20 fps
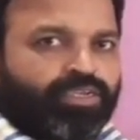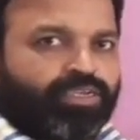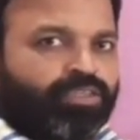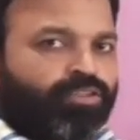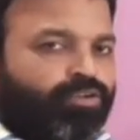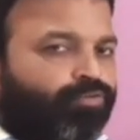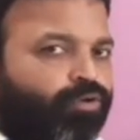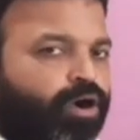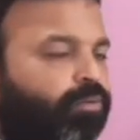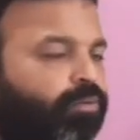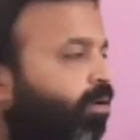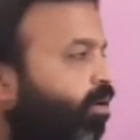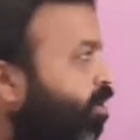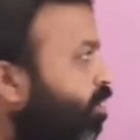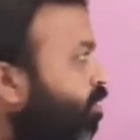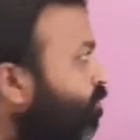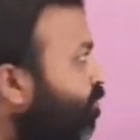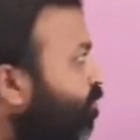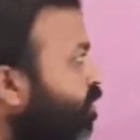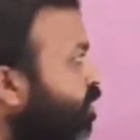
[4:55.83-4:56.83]
in the form
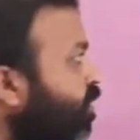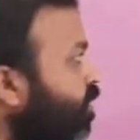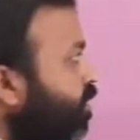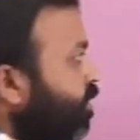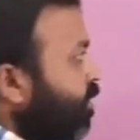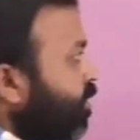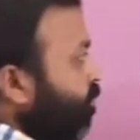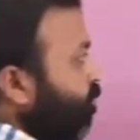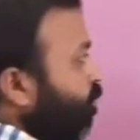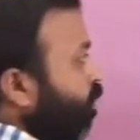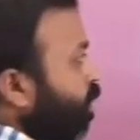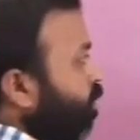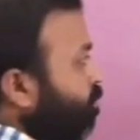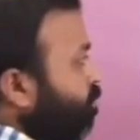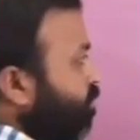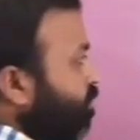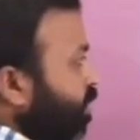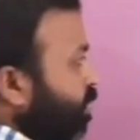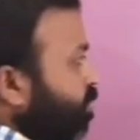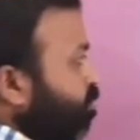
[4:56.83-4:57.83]
of f
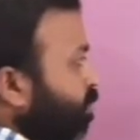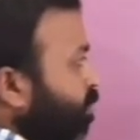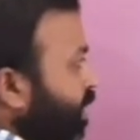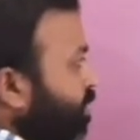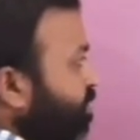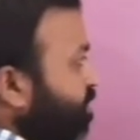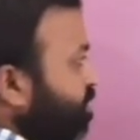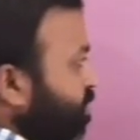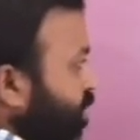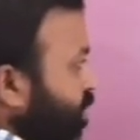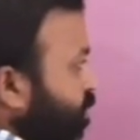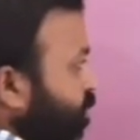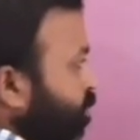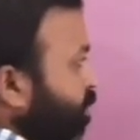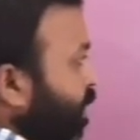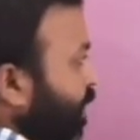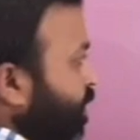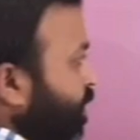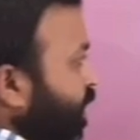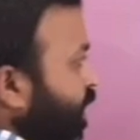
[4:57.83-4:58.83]
of z by z
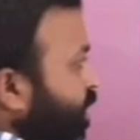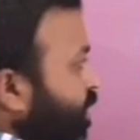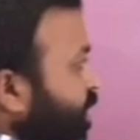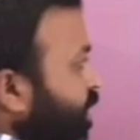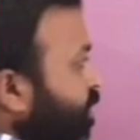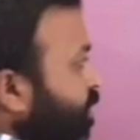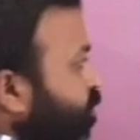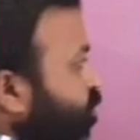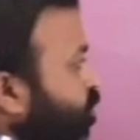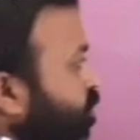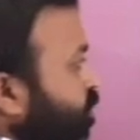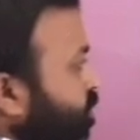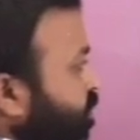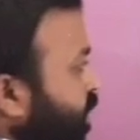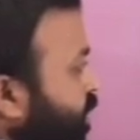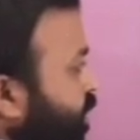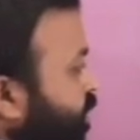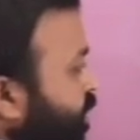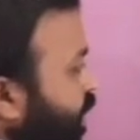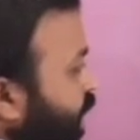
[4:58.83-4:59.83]
by taking z
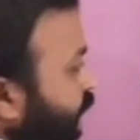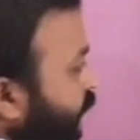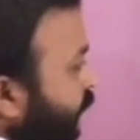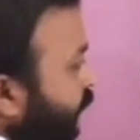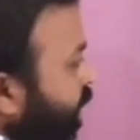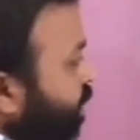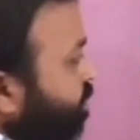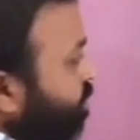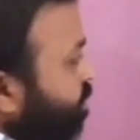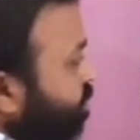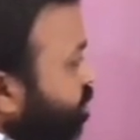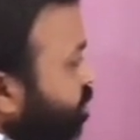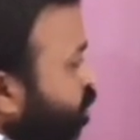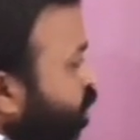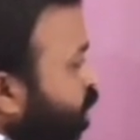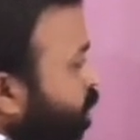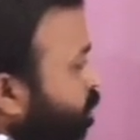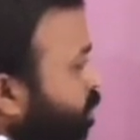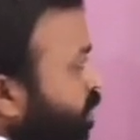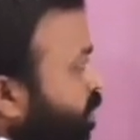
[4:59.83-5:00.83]
as
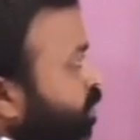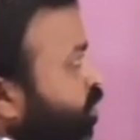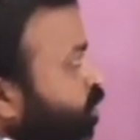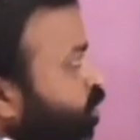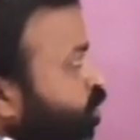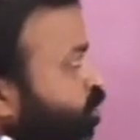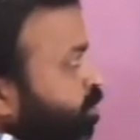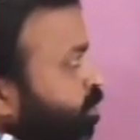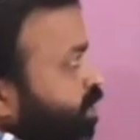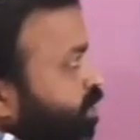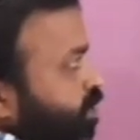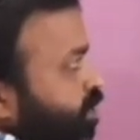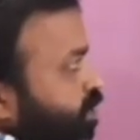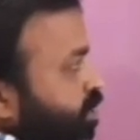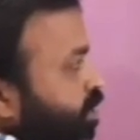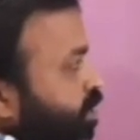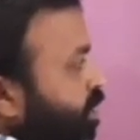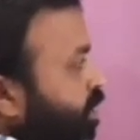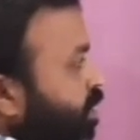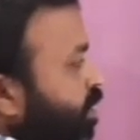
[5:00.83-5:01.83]
common in
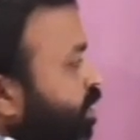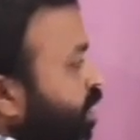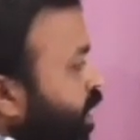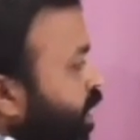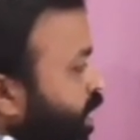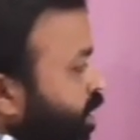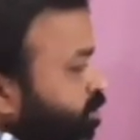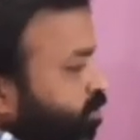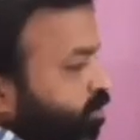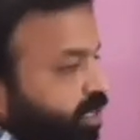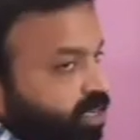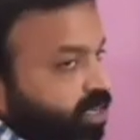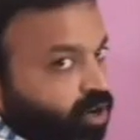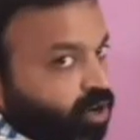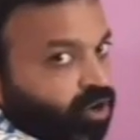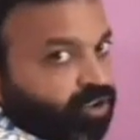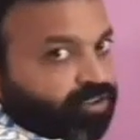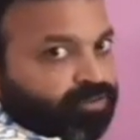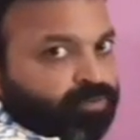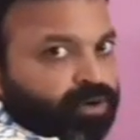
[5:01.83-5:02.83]
numerator and we
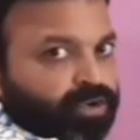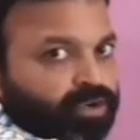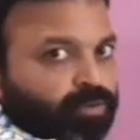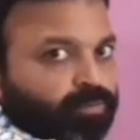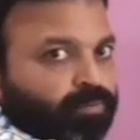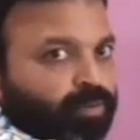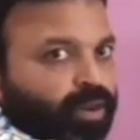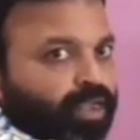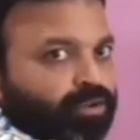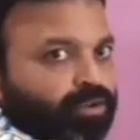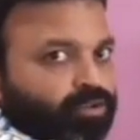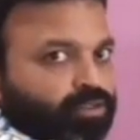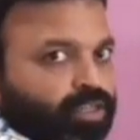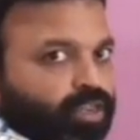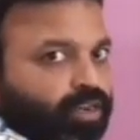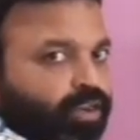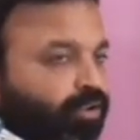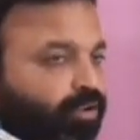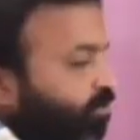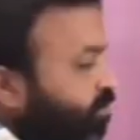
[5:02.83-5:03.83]
cross multiply to
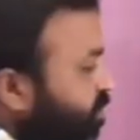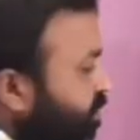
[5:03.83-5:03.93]
the left